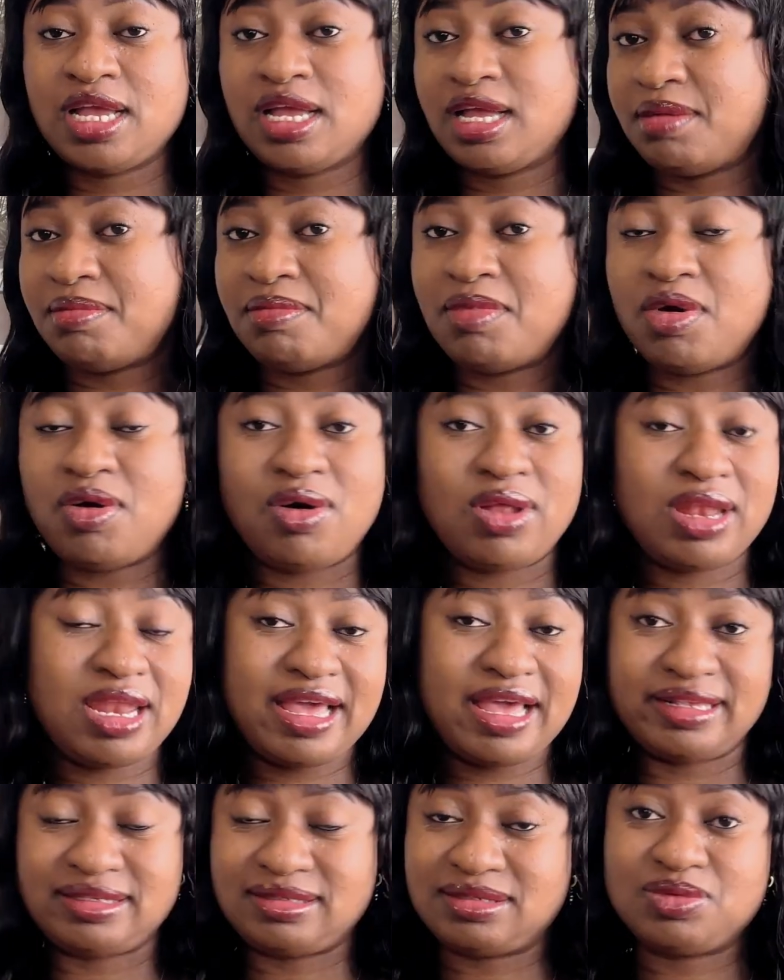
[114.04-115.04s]
more or
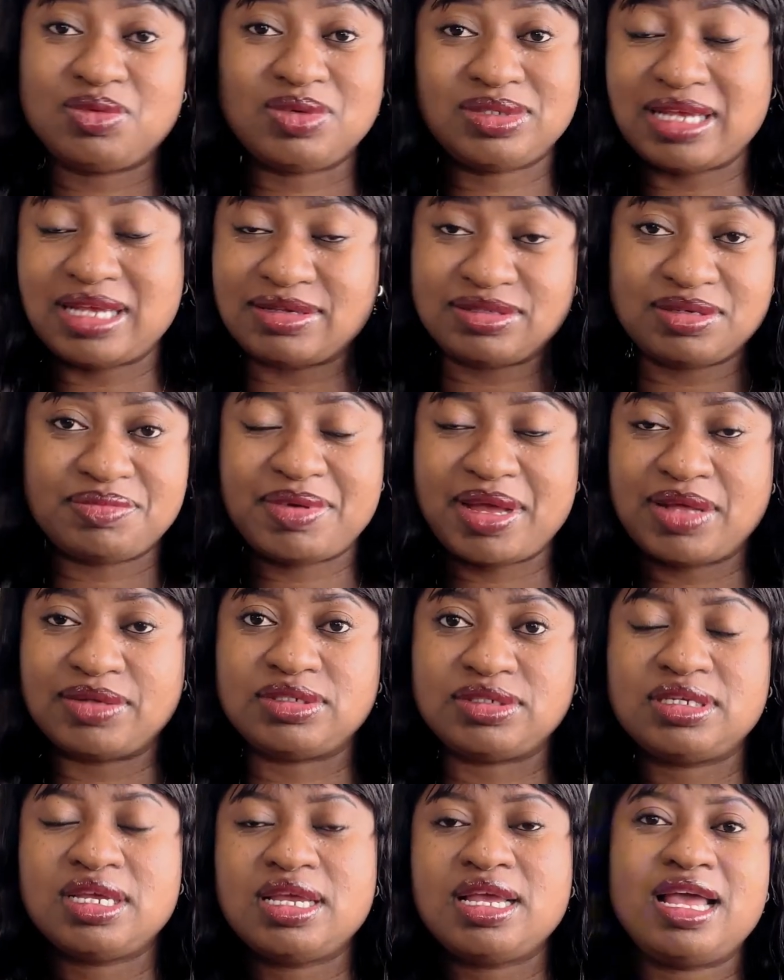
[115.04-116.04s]
less
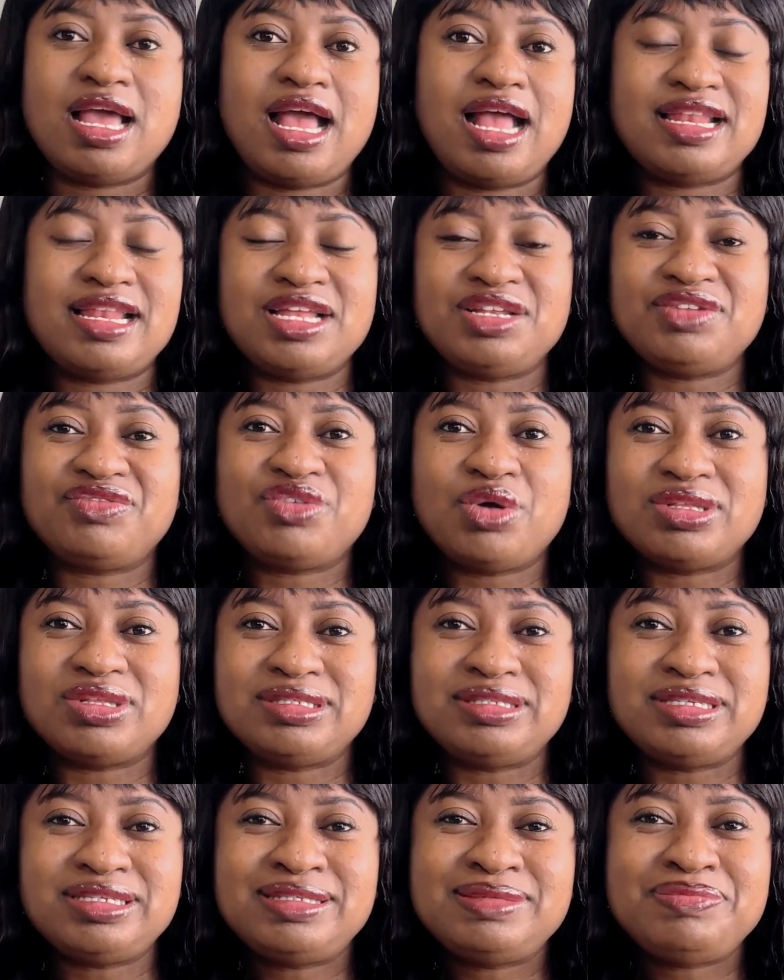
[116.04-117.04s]
£1,000, and then you've got
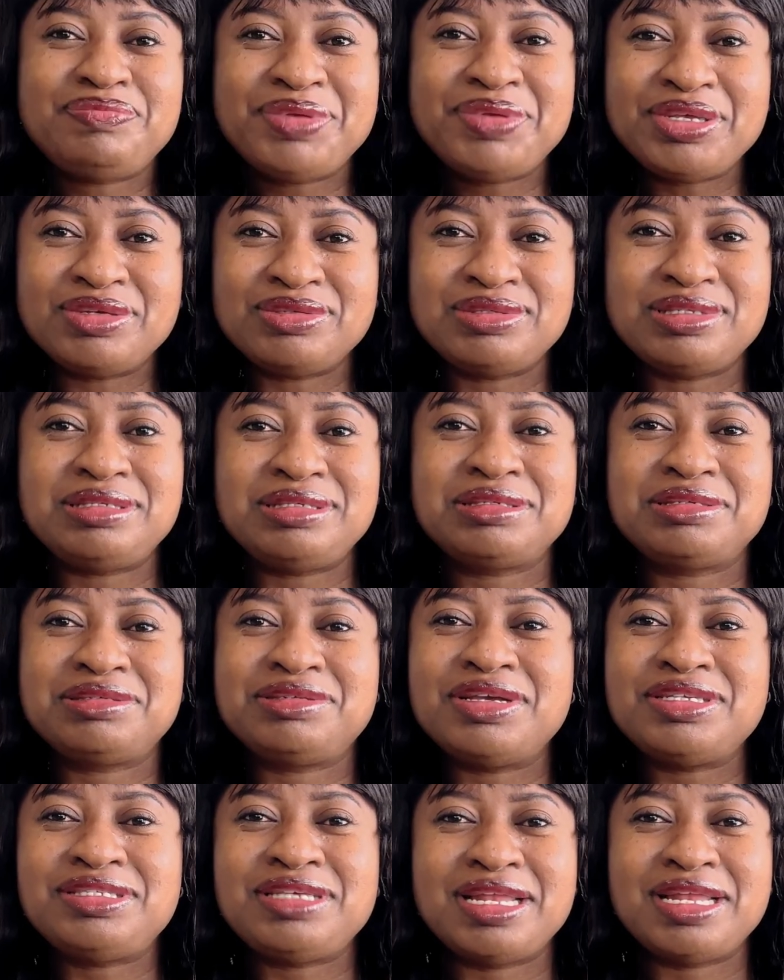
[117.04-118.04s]
these bills, these
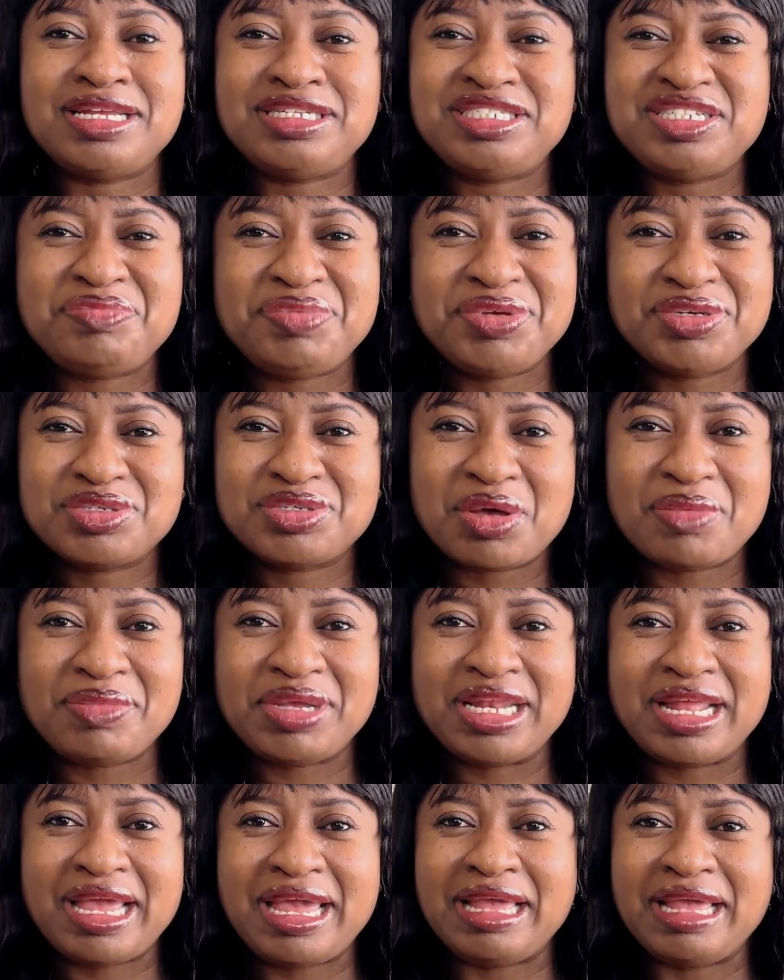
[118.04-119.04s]
crazy energy bills
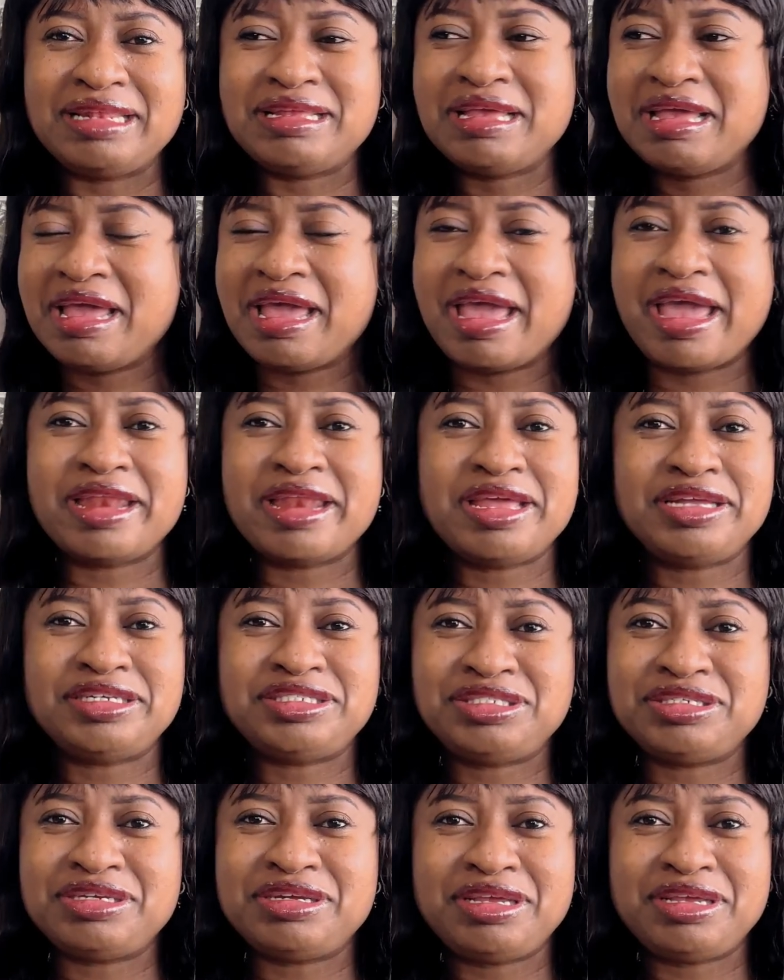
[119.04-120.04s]
coming in,
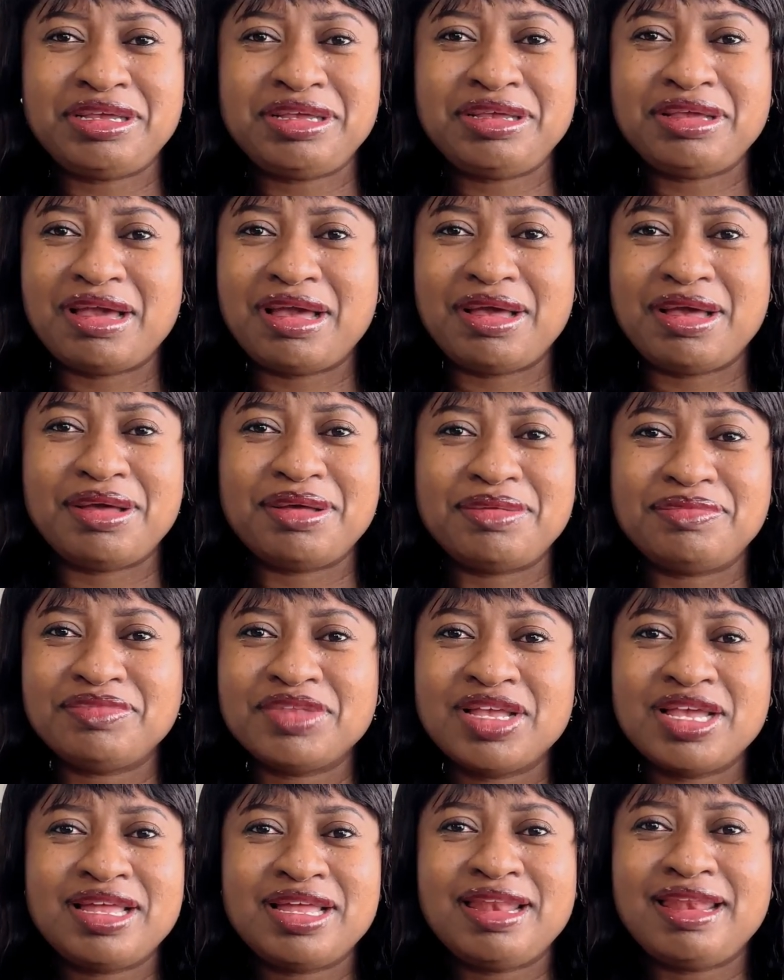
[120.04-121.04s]
energy,
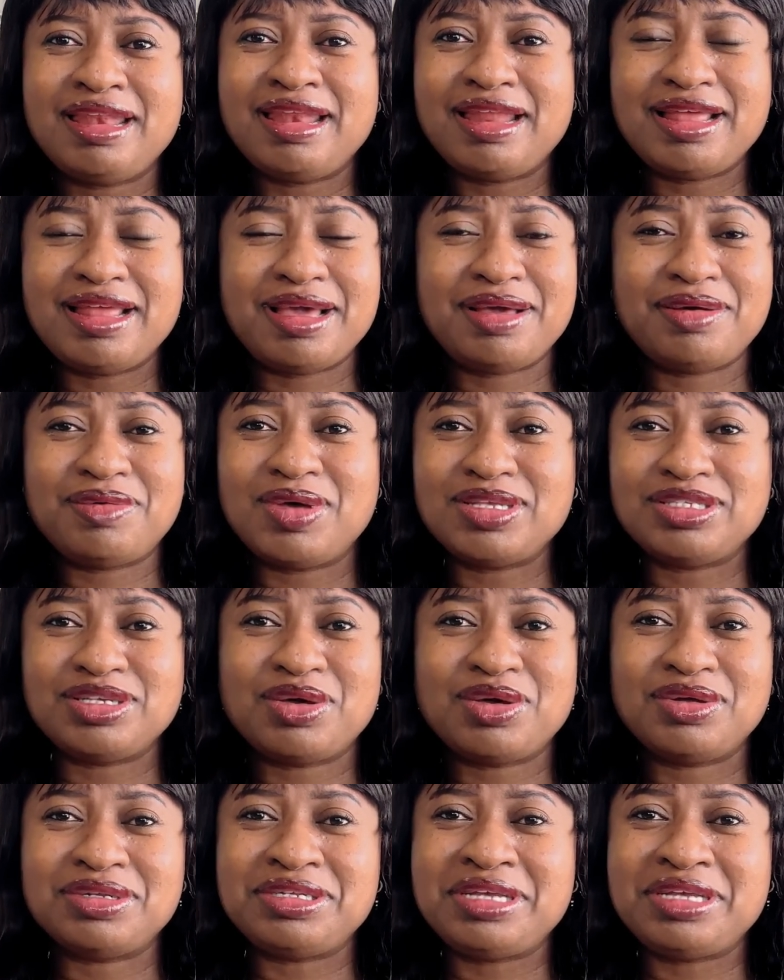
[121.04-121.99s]
what's it called,